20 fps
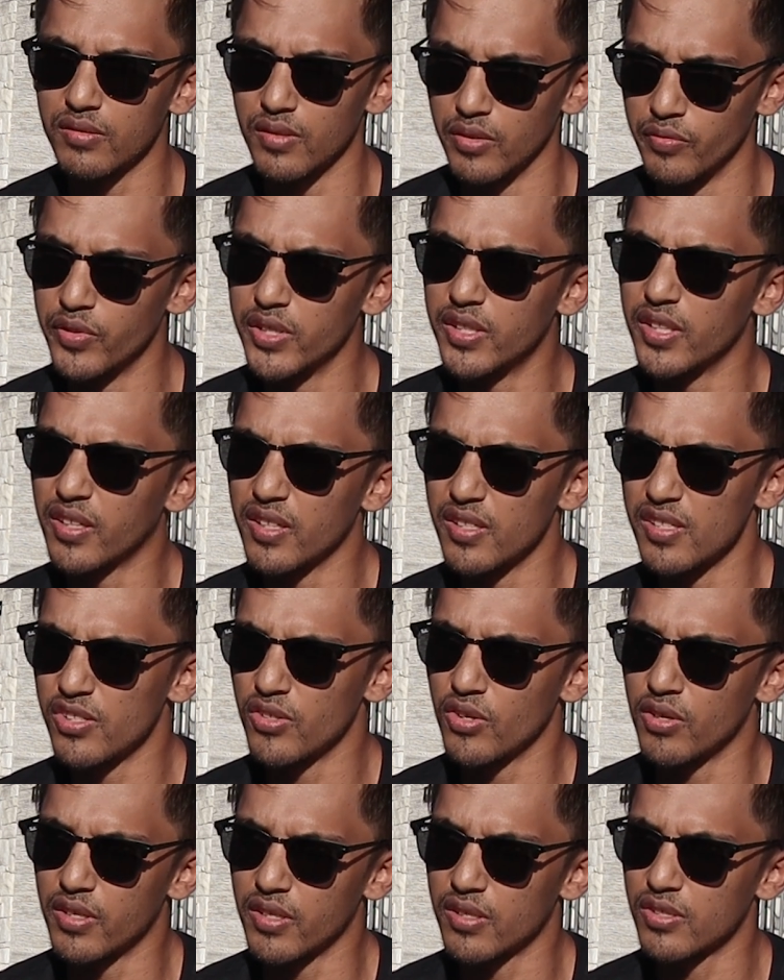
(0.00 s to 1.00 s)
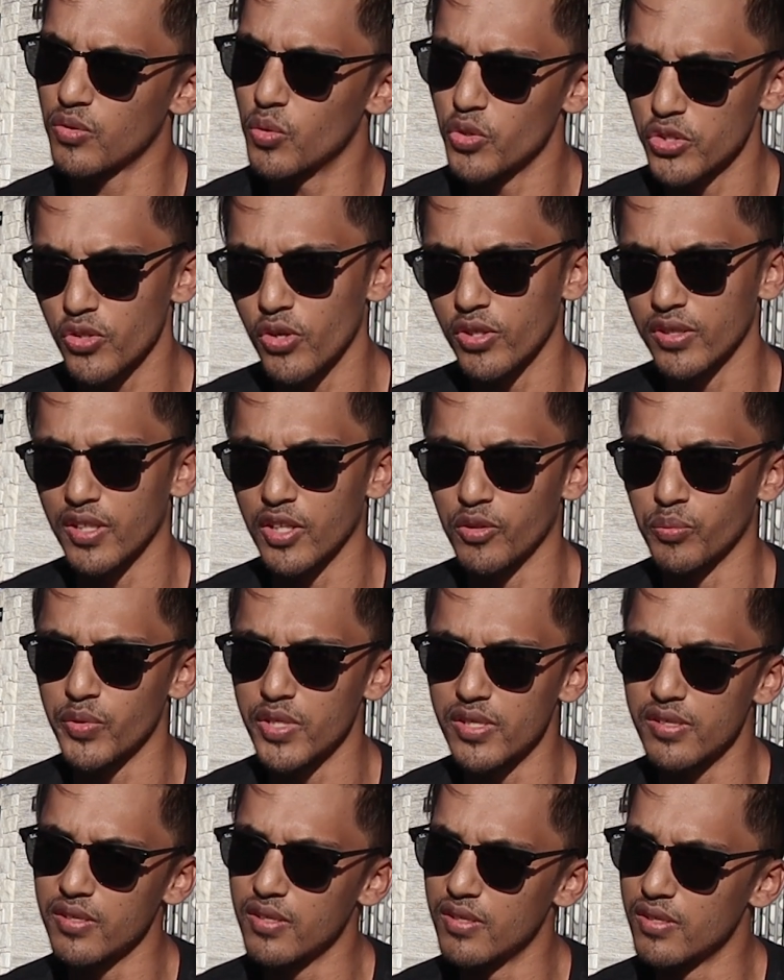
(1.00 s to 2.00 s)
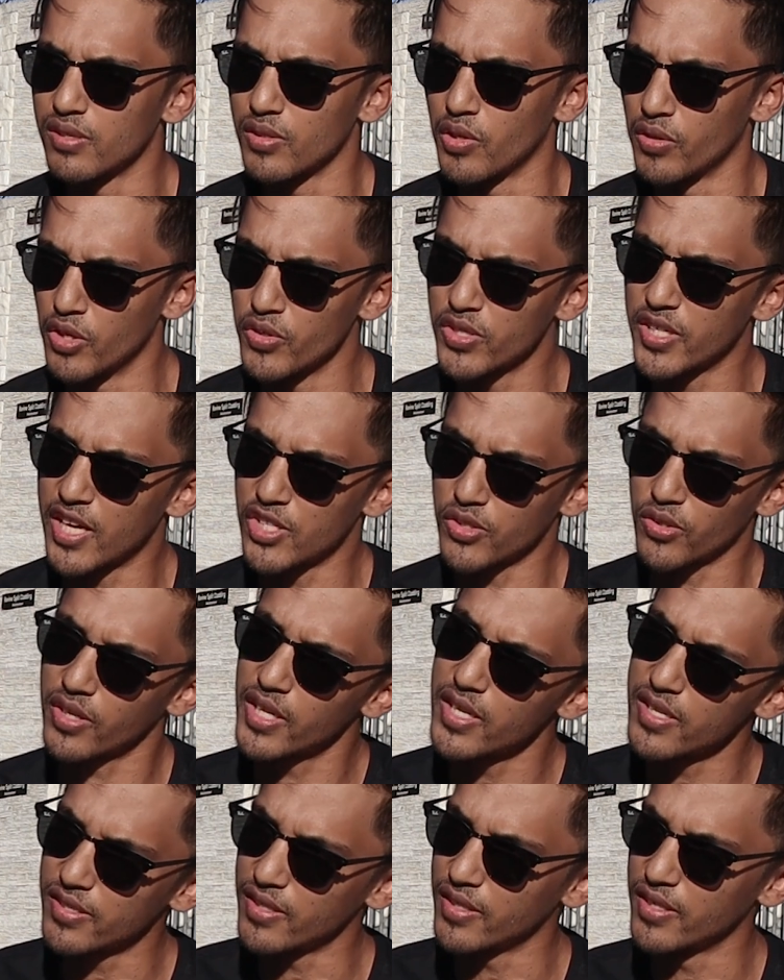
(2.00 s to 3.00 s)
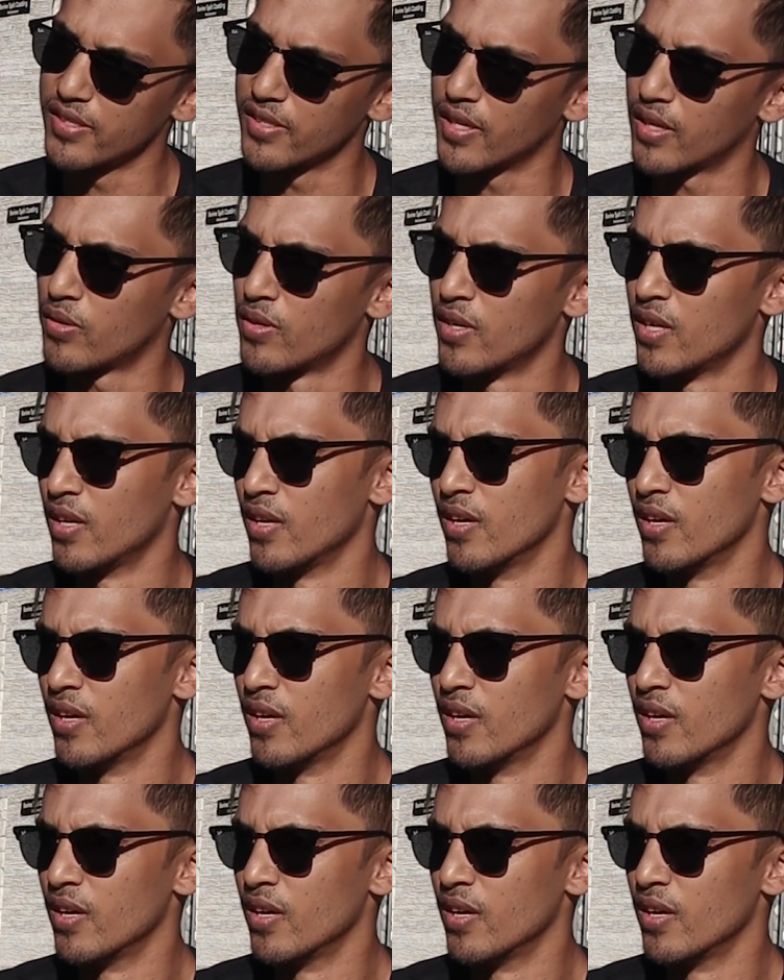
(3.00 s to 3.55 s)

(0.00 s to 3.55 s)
the VTEC CRX, all started up B-Series. So those guys are K-Series now.